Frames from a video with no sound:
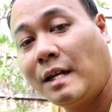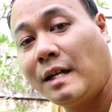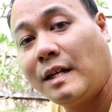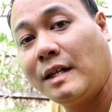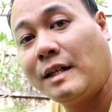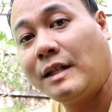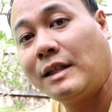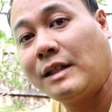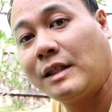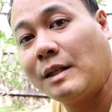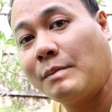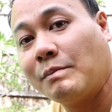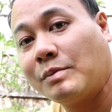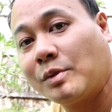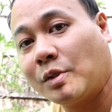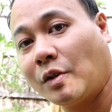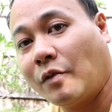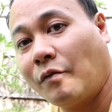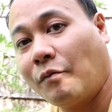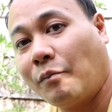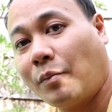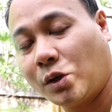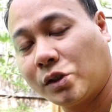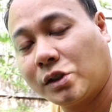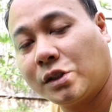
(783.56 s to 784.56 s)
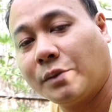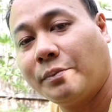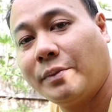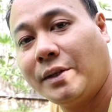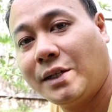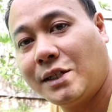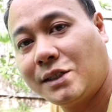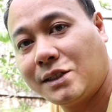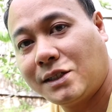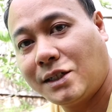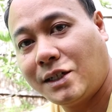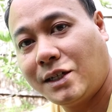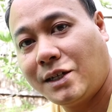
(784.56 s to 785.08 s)
In terms of
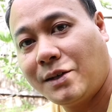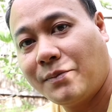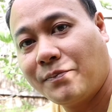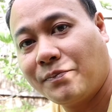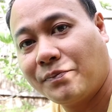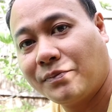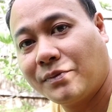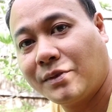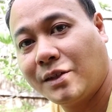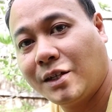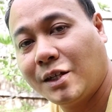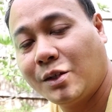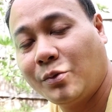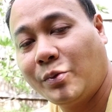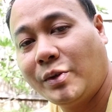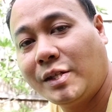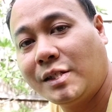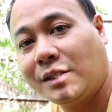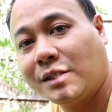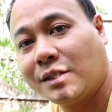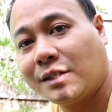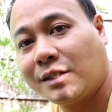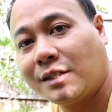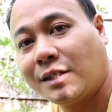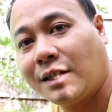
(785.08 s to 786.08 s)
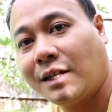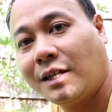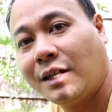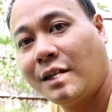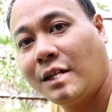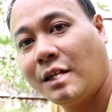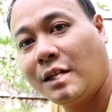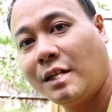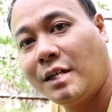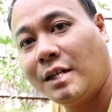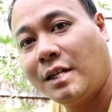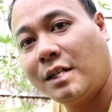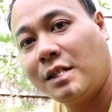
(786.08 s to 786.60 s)
portability, it wins.
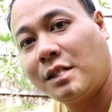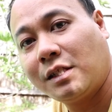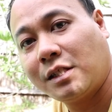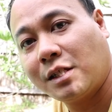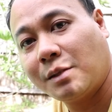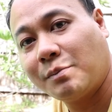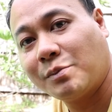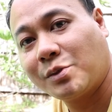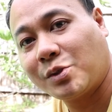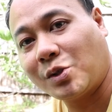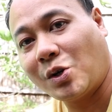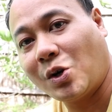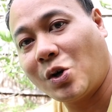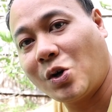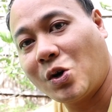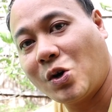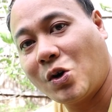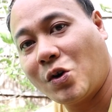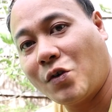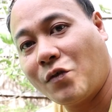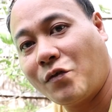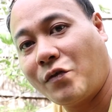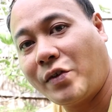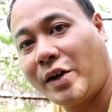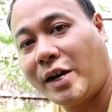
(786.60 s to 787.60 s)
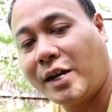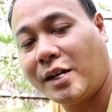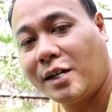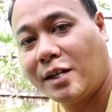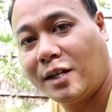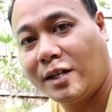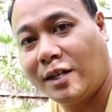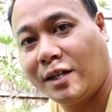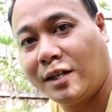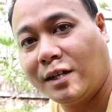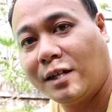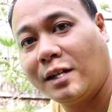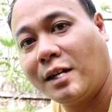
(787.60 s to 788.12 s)
In terms of
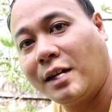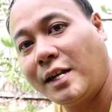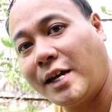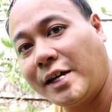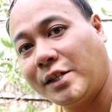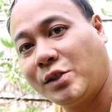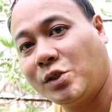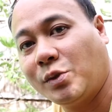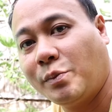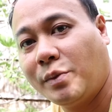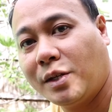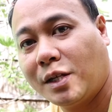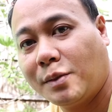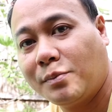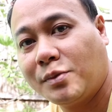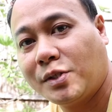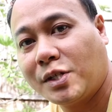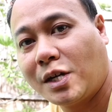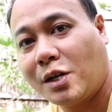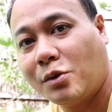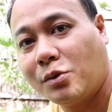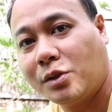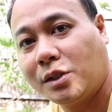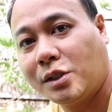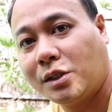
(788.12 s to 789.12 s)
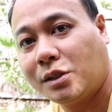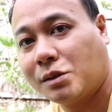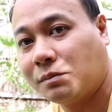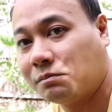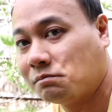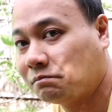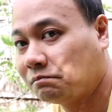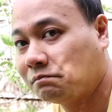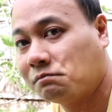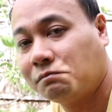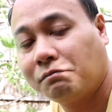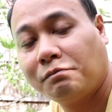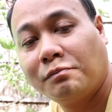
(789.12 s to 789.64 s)
handling light to medium showers,
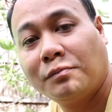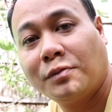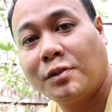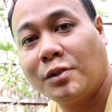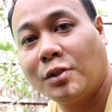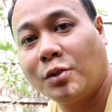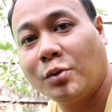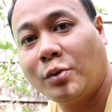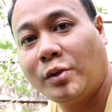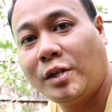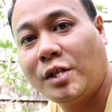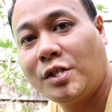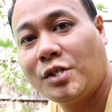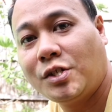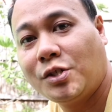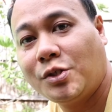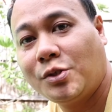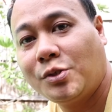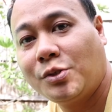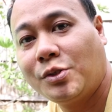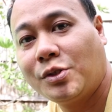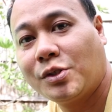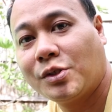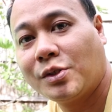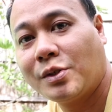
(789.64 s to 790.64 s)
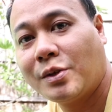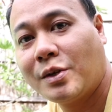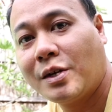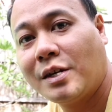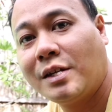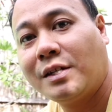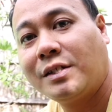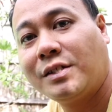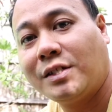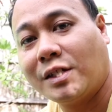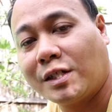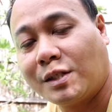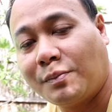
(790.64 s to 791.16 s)
no issues.
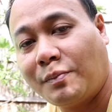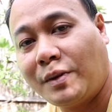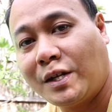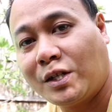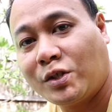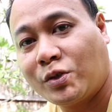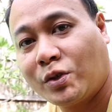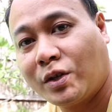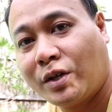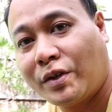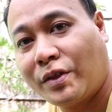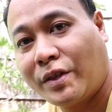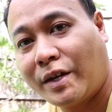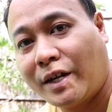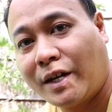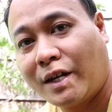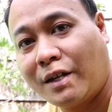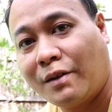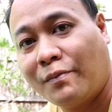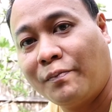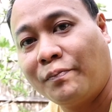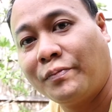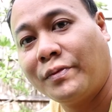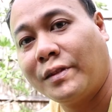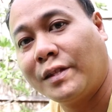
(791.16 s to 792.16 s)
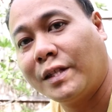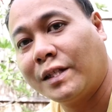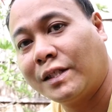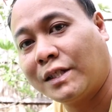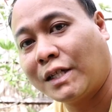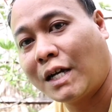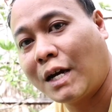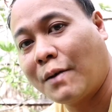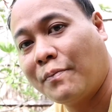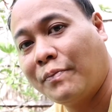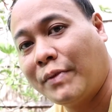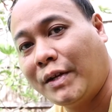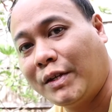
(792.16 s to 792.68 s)
Just make sure that the
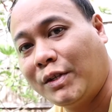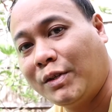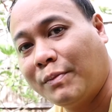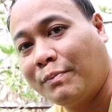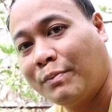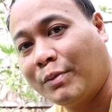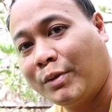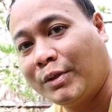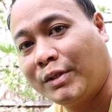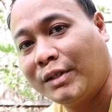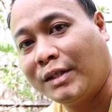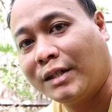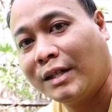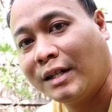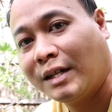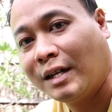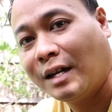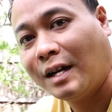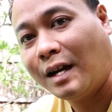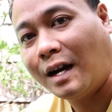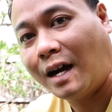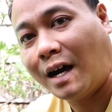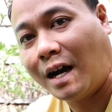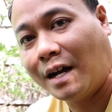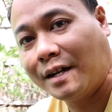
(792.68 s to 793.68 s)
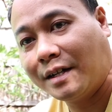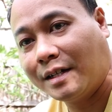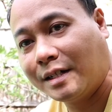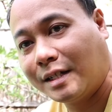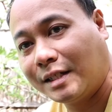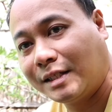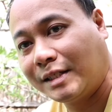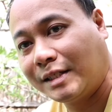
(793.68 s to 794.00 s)
tarp that you put under the